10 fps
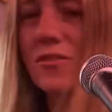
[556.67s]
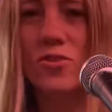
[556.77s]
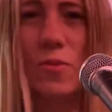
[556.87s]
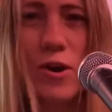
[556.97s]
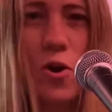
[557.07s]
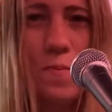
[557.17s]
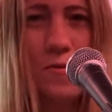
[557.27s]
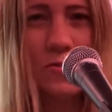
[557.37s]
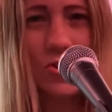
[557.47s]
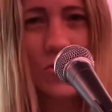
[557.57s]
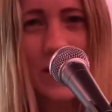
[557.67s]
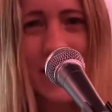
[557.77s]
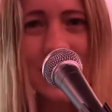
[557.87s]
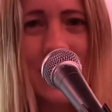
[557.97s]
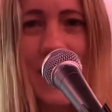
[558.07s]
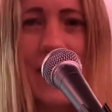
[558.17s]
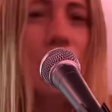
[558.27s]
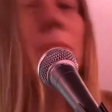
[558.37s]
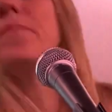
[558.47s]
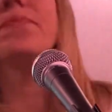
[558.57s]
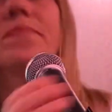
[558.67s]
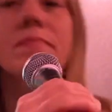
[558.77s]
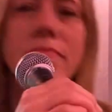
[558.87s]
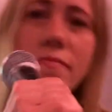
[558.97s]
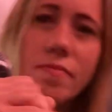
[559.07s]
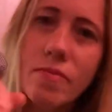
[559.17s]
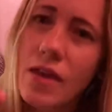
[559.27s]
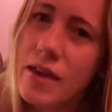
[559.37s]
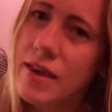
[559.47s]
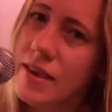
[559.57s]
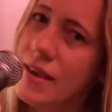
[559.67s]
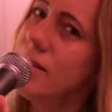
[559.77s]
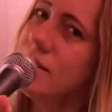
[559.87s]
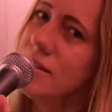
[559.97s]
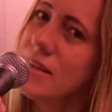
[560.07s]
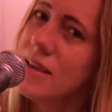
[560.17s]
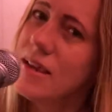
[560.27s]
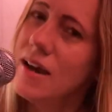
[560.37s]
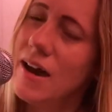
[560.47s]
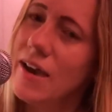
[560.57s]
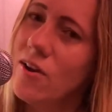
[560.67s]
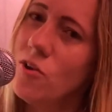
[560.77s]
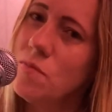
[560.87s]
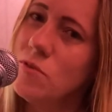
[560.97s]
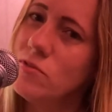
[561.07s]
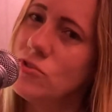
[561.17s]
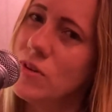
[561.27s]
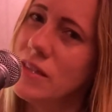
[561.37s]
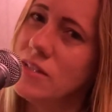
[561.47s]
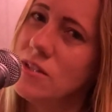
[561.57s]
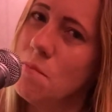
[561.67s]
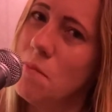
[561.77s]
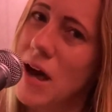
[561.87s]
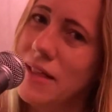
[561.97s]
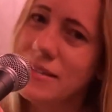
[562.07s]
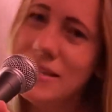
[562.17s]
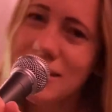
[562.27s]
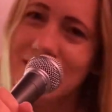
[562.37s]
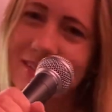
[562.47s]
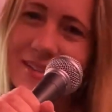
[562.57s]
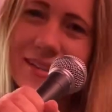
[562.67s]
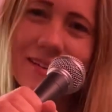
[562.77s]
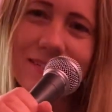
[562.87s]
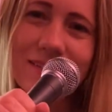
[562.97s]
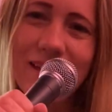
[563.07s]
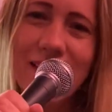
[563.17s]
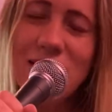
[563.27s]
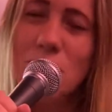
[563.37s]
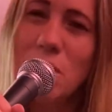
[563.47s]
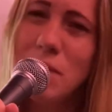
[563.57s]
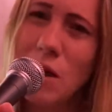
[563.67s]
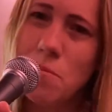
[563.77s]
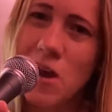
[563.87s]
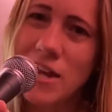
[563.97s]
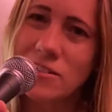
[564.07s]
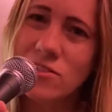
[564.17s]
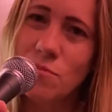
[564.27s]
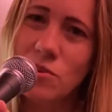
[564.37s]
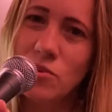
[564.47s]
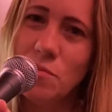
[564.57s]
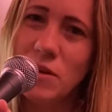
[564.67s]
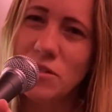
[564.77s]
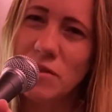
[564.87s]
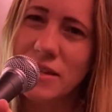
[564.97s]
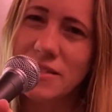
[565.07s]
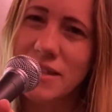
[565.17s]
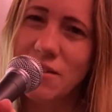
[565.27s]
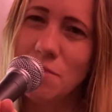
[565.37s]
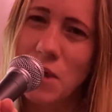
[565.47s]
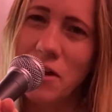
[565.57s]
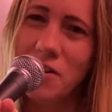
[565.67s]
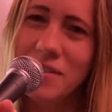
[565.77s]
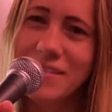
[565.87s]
So I hope you enjoyed that today, and I hope you enjoyed the timbales, okay? Maybe I'll practice them a little bit so I could sound better.